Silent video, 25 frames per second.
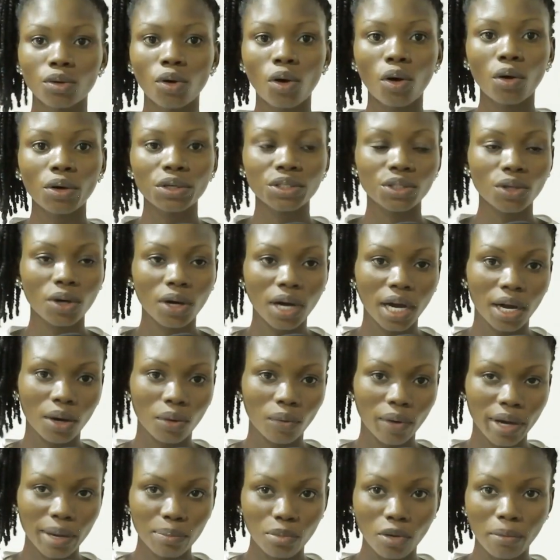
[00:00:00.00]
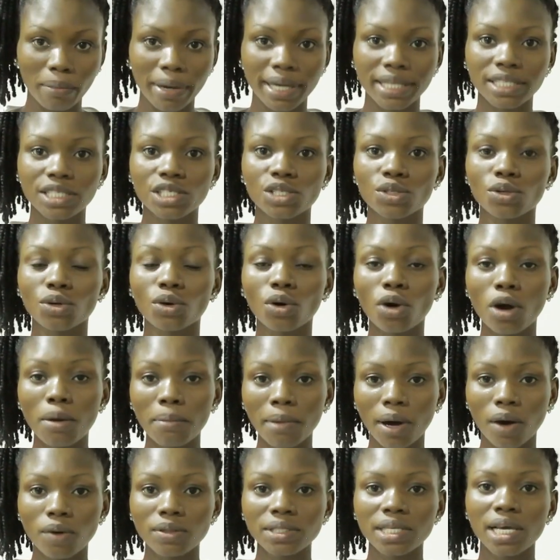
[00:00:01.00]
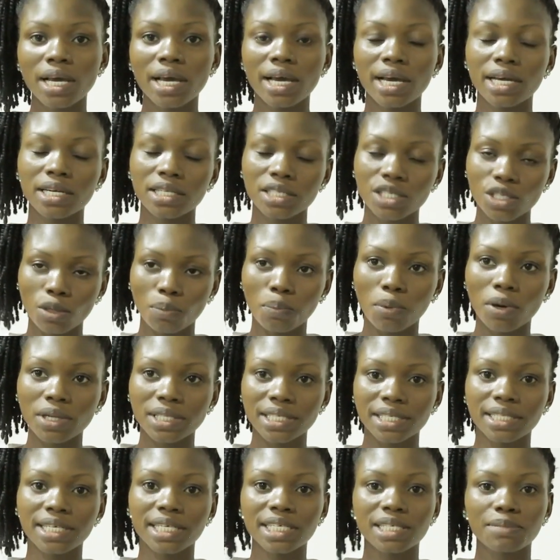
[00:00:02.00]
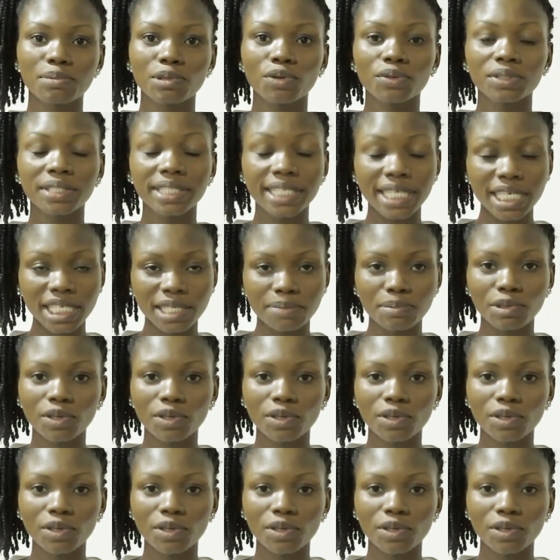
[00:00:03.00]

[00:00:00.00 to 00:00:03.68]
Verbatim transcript: all young Akwaibomai to come out and support this bill. This